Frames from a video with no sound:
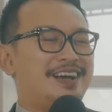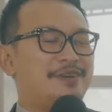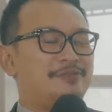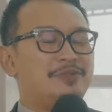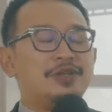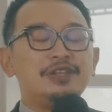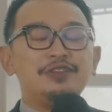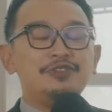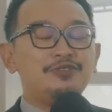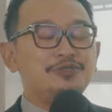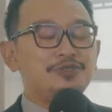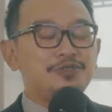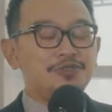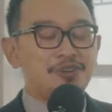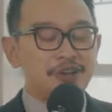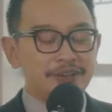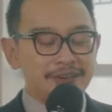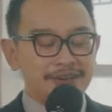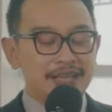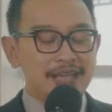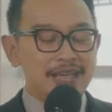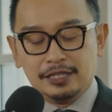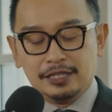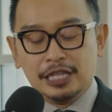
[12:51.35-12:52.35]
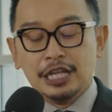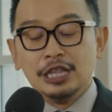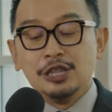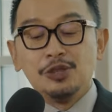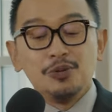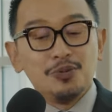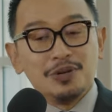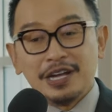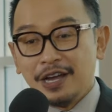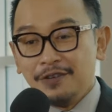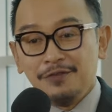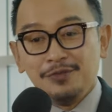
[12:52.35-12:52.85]
We do not
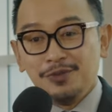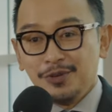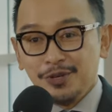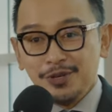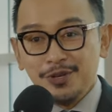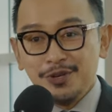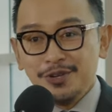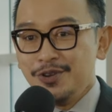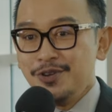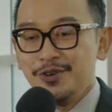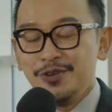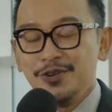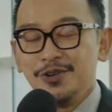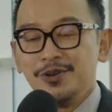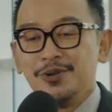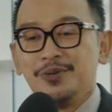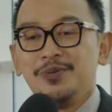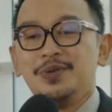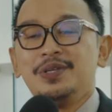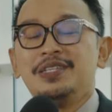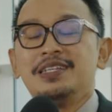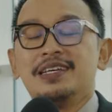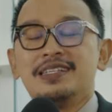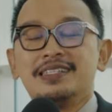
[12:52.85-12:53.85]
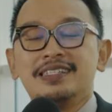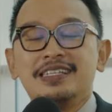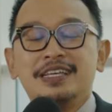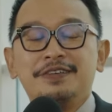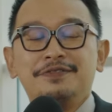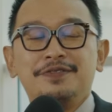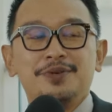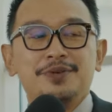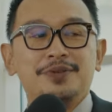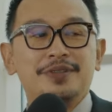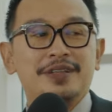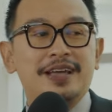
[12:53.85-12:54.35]
tentukan untuk you. No. We just
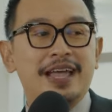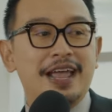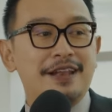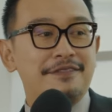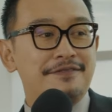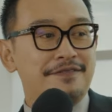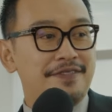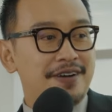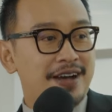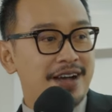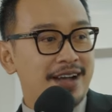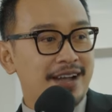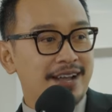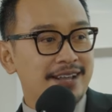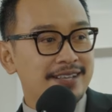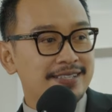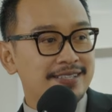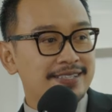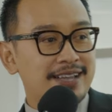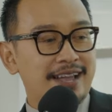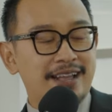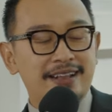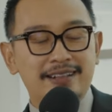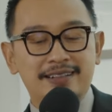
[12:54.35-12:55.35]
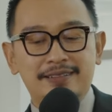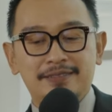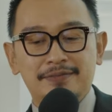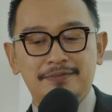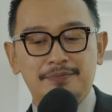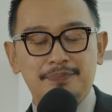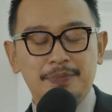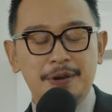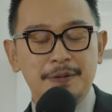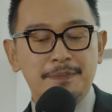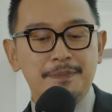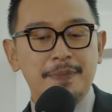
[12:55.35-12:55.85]
give you the advice
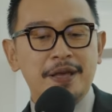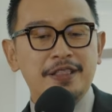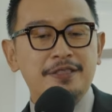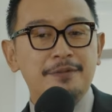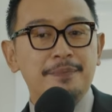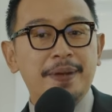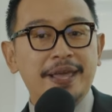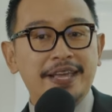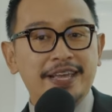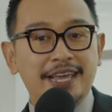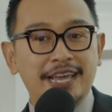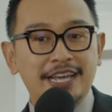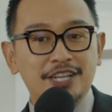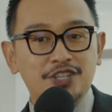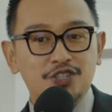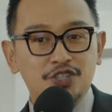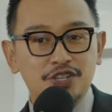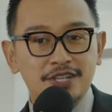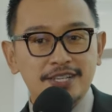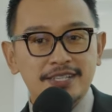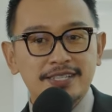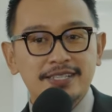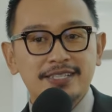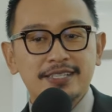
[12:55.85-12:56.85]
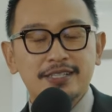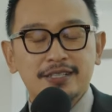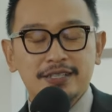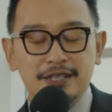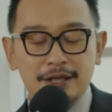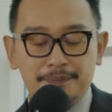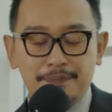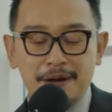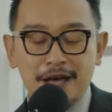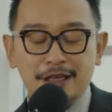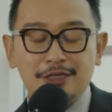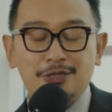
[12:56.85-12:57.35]
and prepare the packages,
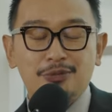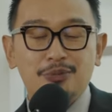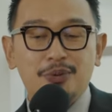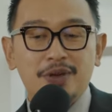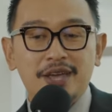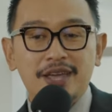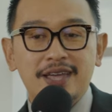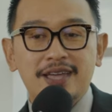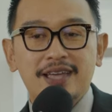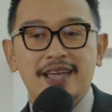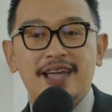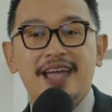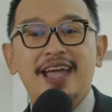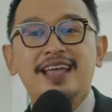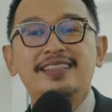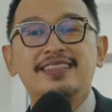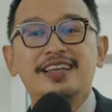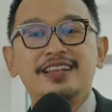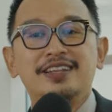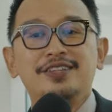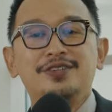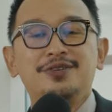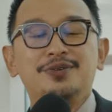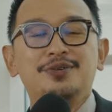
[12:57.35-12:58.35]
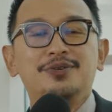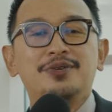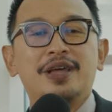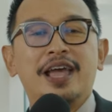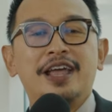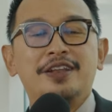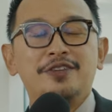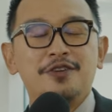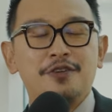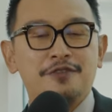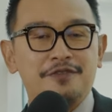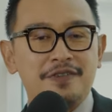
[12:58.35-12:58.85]
the pathway, and then you
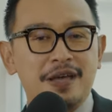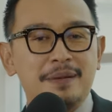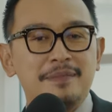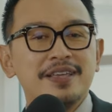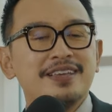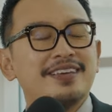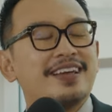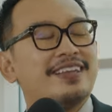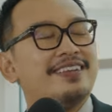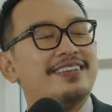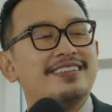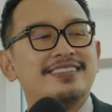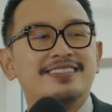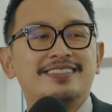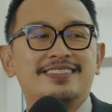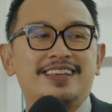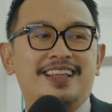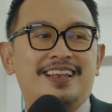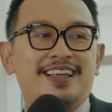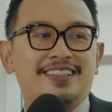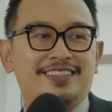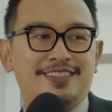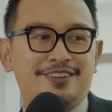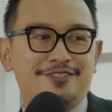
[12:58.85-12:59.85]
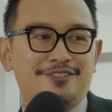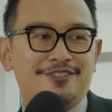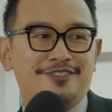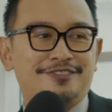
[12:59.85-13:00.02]
and your family can decide later